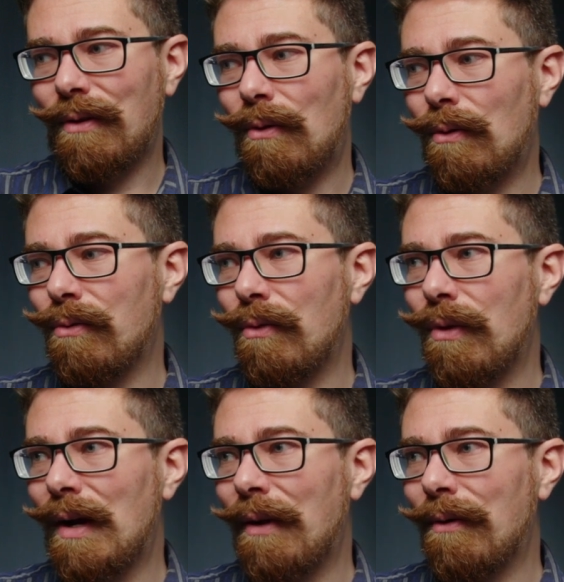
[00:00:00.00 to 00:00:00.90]
whole crew
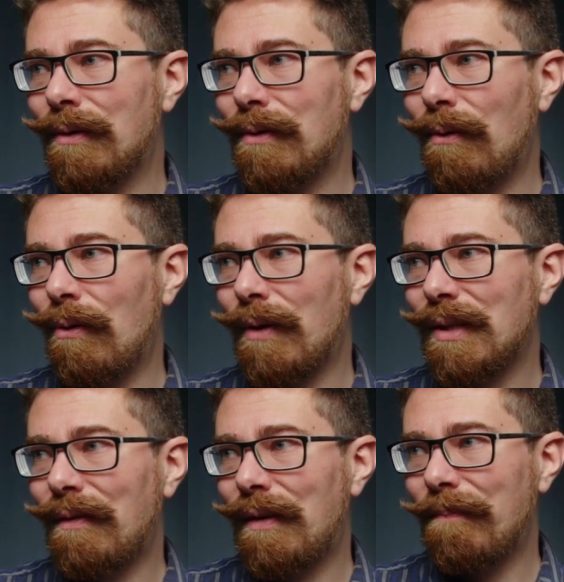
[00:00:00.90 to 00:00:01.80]
there and all the
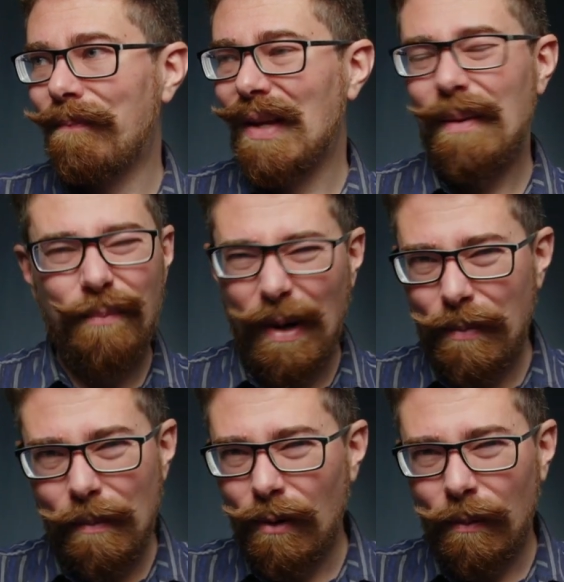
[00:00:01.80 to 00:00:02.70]
rest of it. Brad
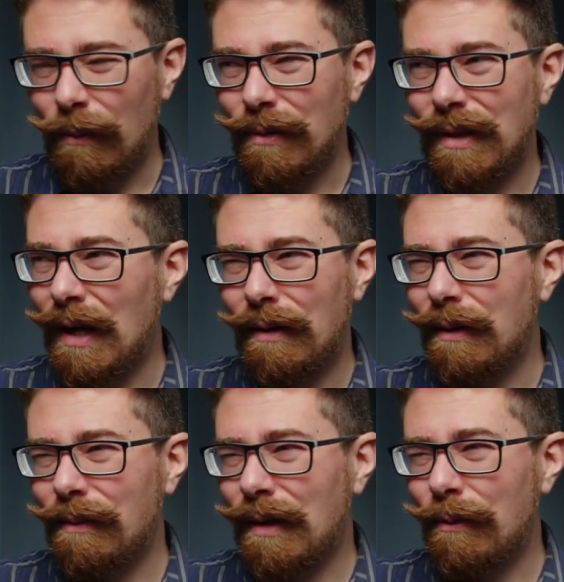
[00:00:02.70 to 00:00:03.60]
Pitt probably wasn't there
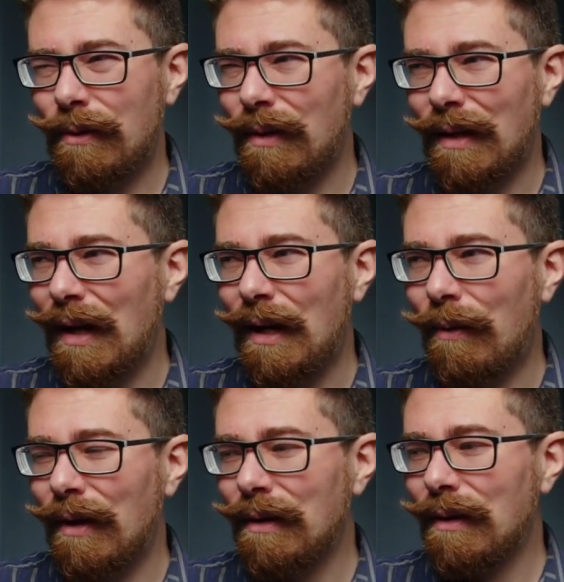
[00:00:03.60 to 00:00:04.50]
then, they were doing that
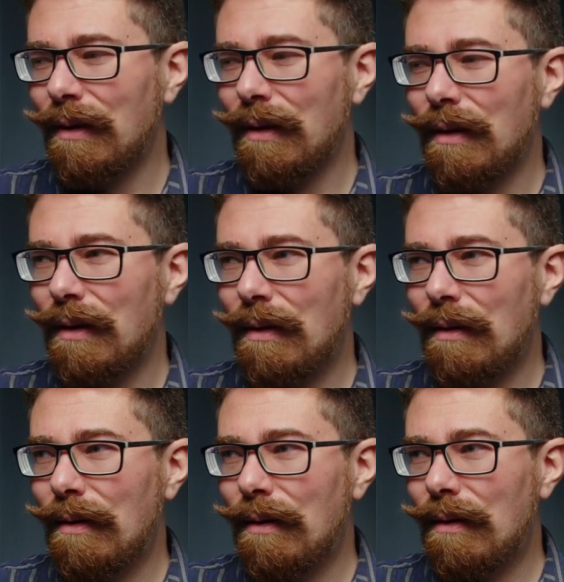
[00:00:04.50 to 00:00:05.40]
anyway.
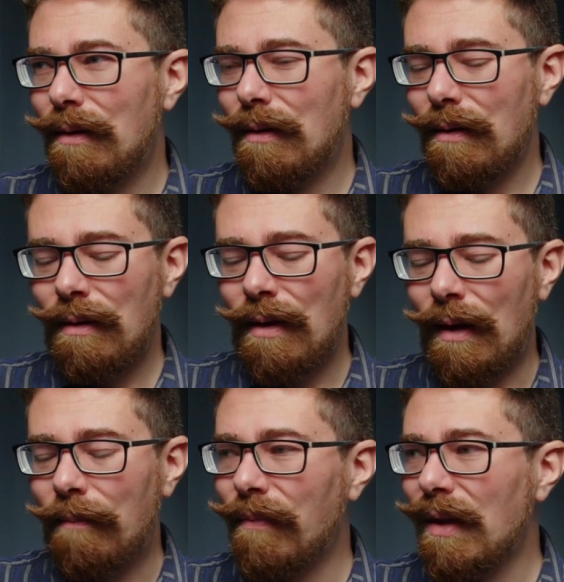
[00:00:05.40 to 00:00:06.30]

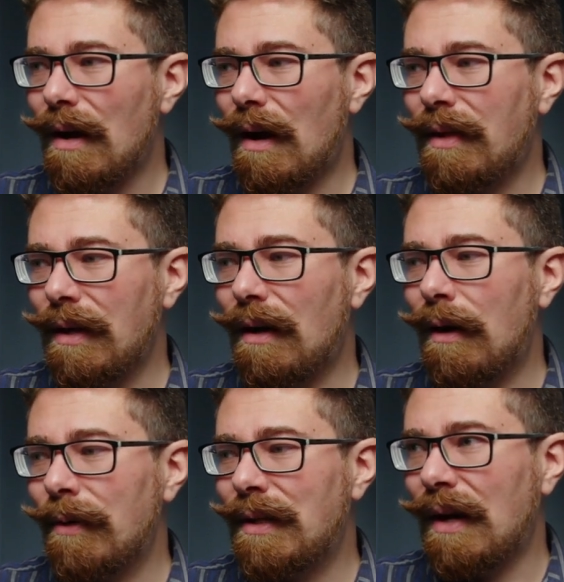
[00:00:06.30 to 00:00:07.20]
Yeah, I think
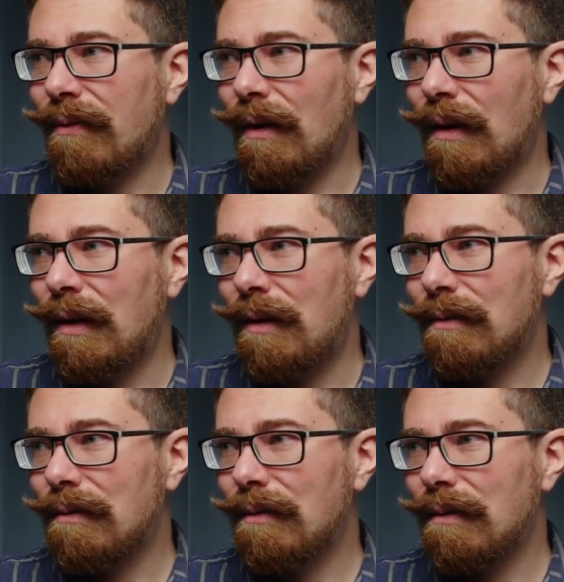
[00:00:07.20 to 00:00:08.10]
I would definitely,
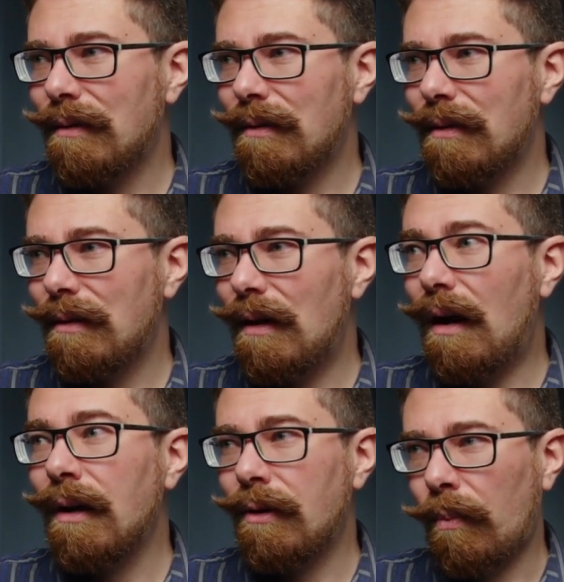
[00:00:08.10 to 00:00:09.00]

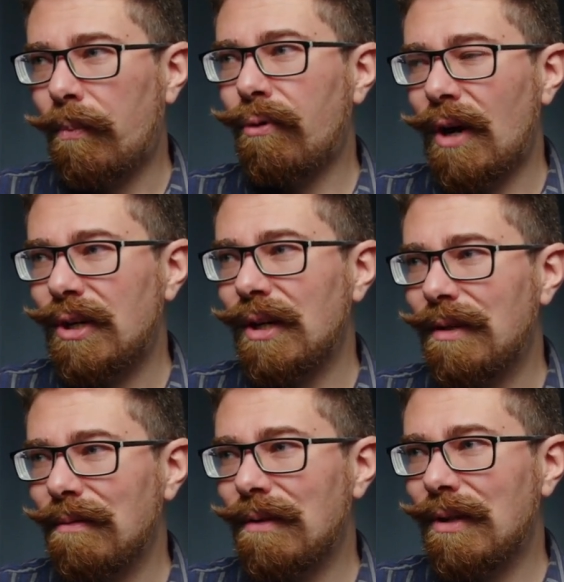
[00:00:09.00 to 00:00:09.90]
under a
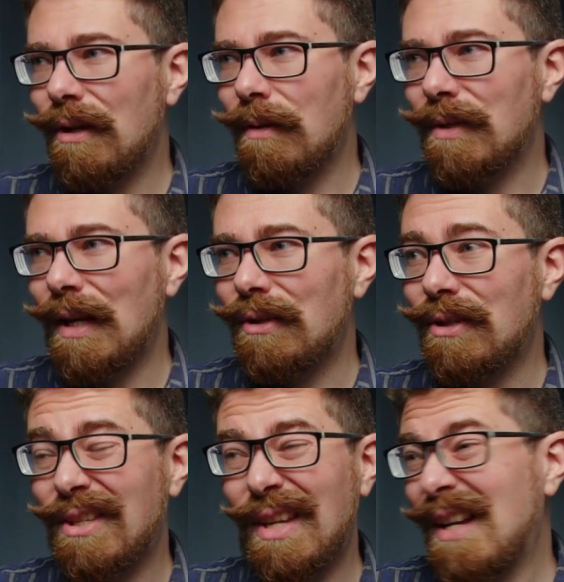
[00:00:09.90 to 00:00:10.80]
pressured circumstance,
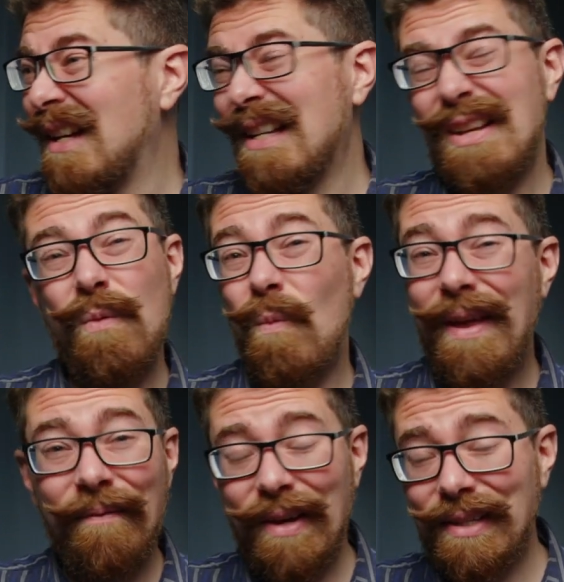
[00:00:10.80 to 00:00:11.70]
just say, we
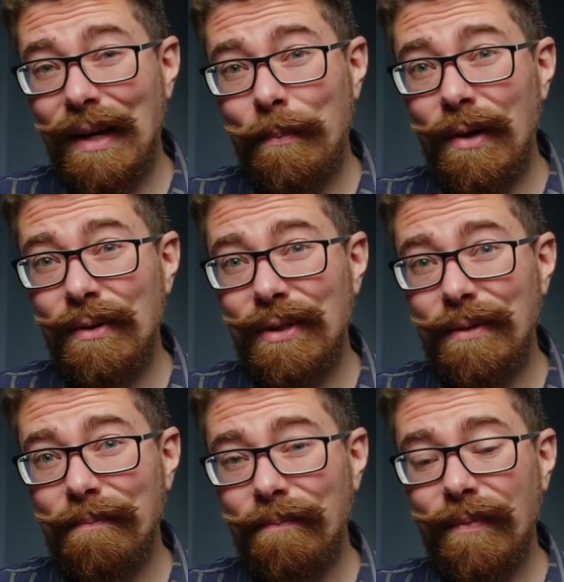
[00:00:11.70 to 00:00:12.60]
can fix that in
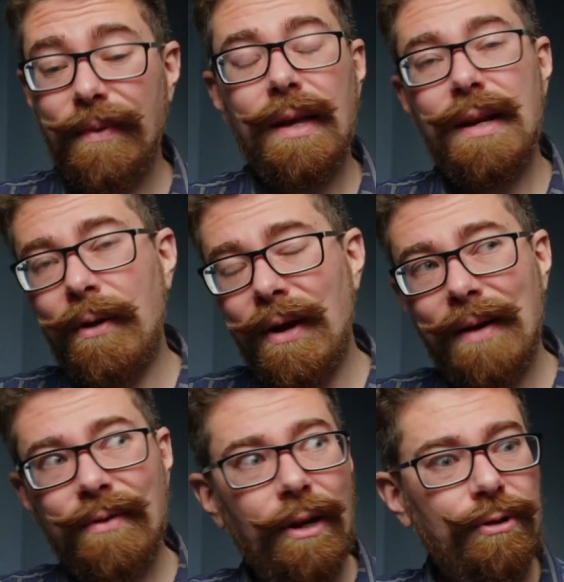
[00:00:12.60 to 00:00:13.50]
post. Now, I
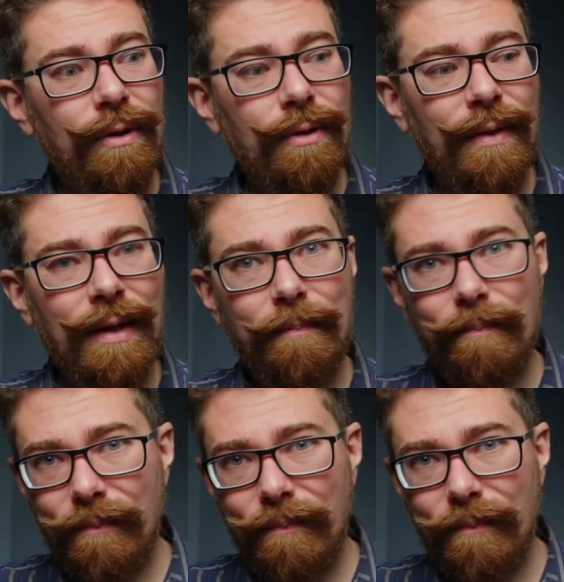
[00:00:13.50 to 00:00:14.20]
have the luxury of doing that.